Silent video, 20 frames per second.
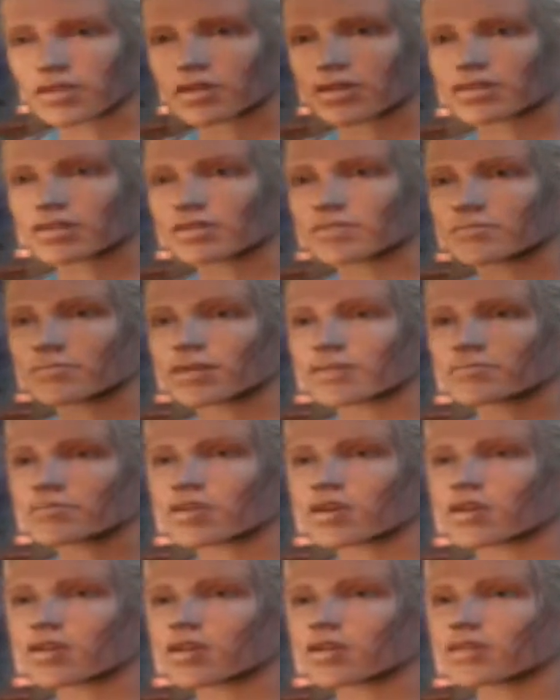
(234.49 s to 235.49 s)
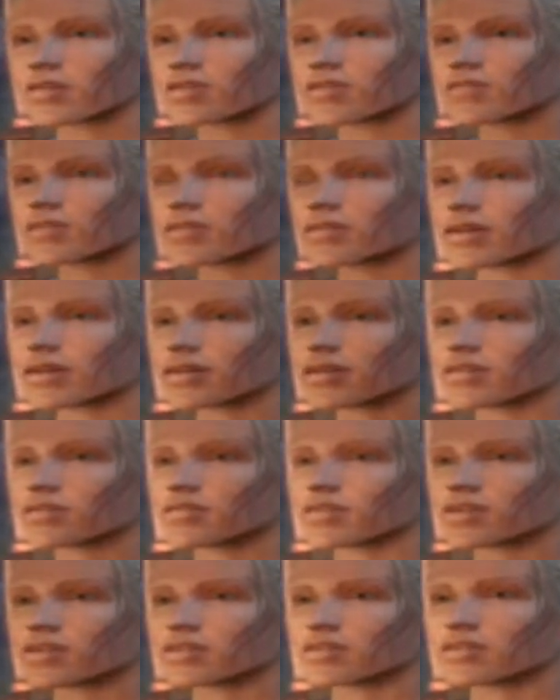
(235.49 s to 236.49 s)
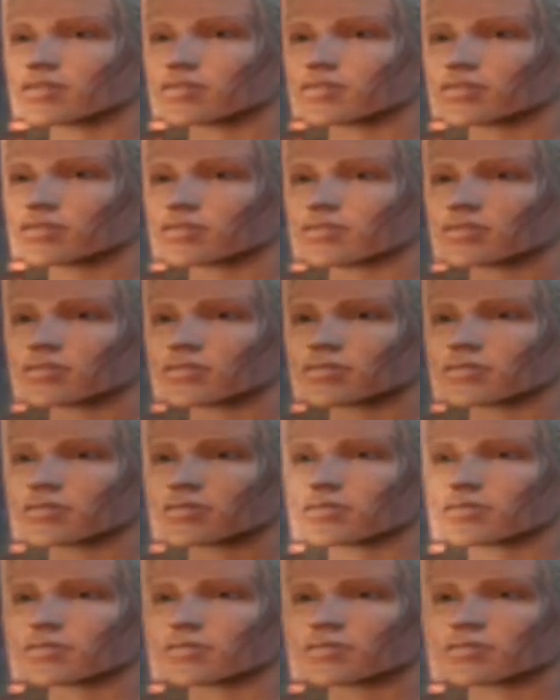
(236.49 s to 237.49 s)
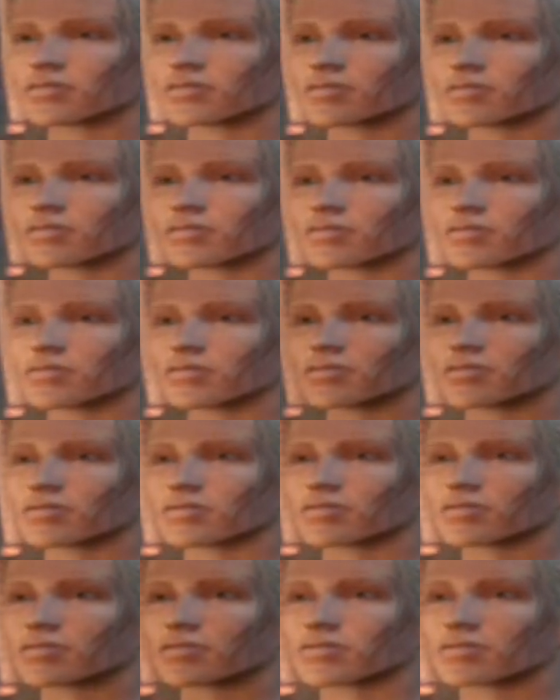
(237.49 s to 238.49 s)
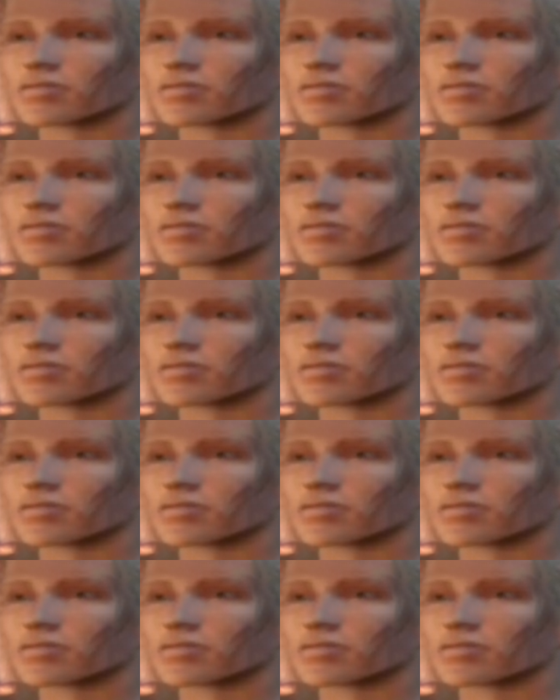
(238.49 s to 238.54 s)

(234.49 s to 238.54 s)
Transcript: That's my moral of the day, you see. Aww.